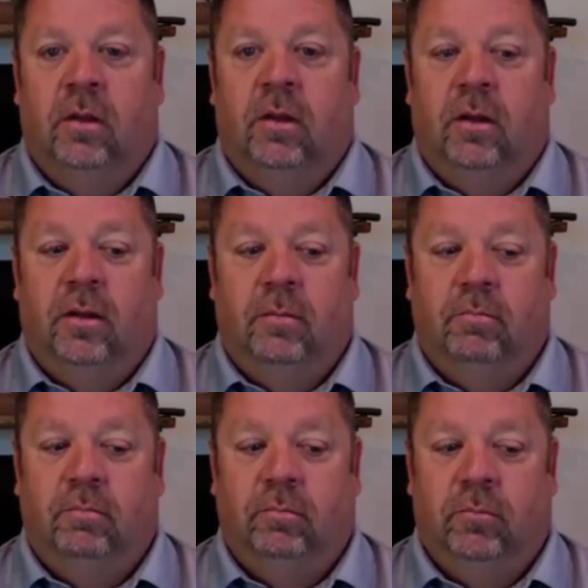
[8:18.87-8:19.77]

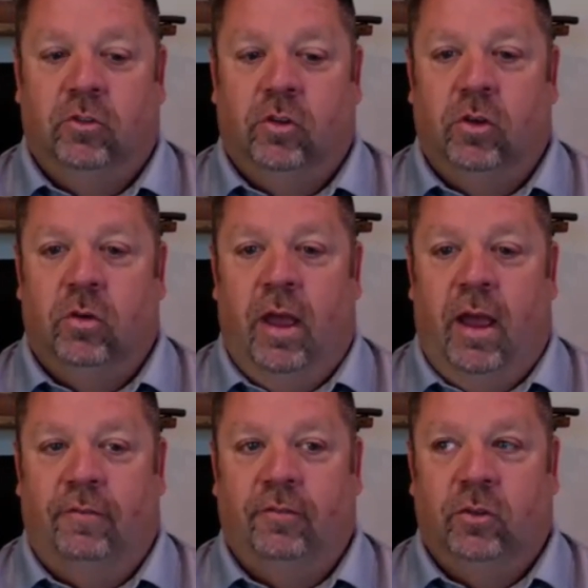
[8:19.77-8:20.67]
So you
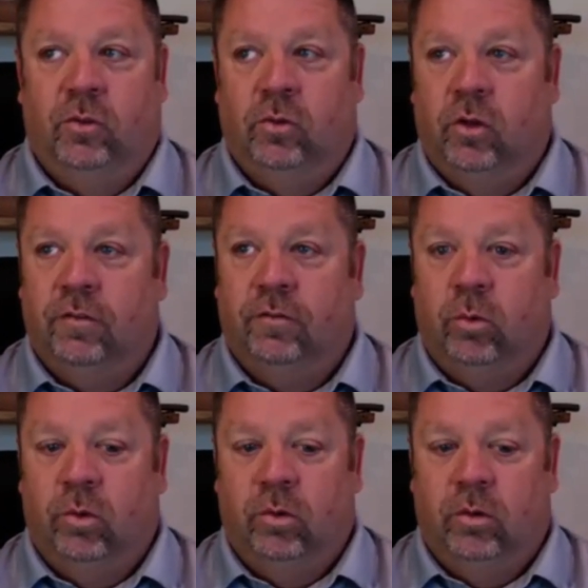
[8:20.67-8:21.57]
have to look
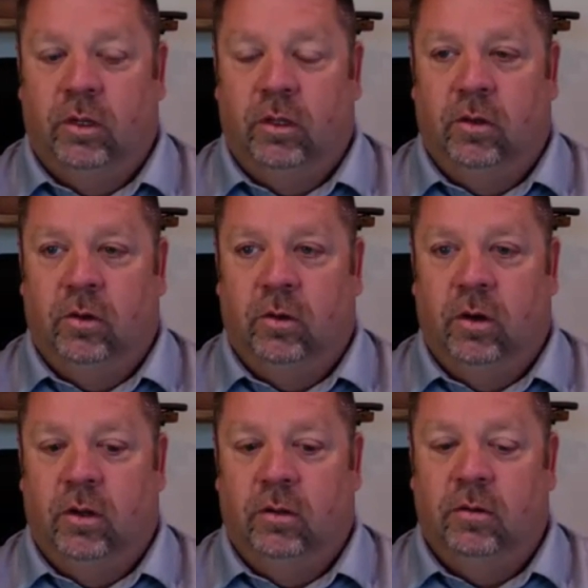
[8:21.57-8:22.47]
for
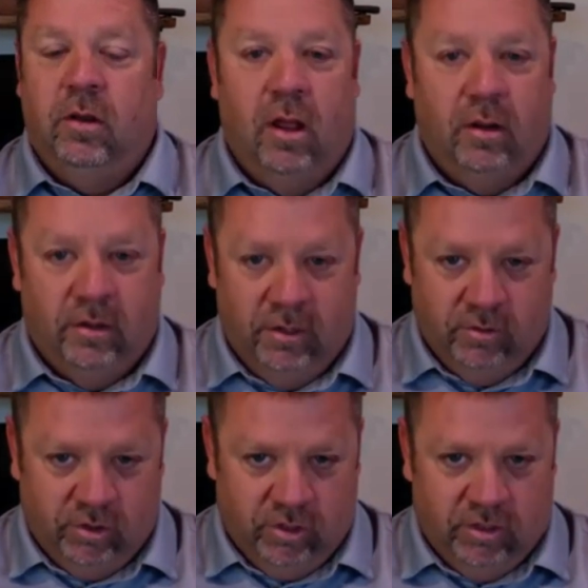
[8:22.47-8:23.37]
either non-deed
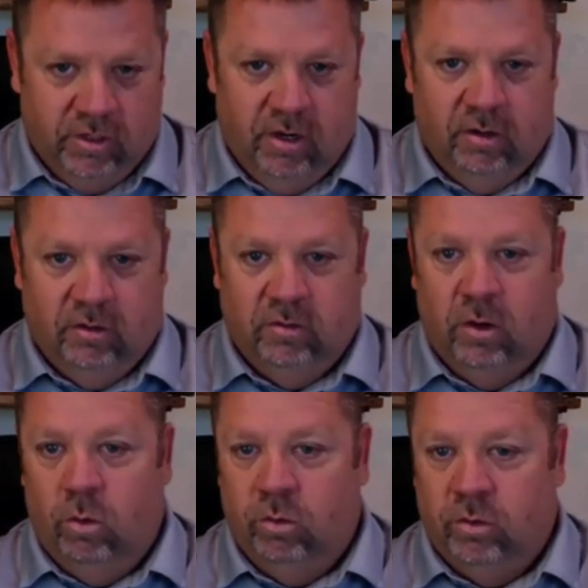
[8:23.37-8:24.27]
restricted areas, say
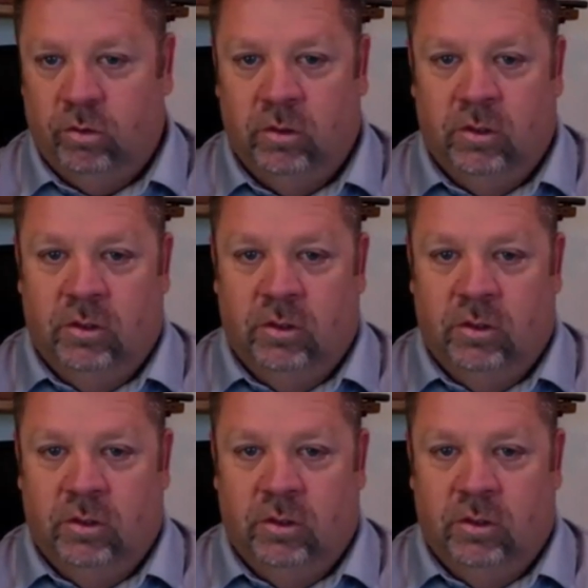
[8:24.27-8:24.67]
older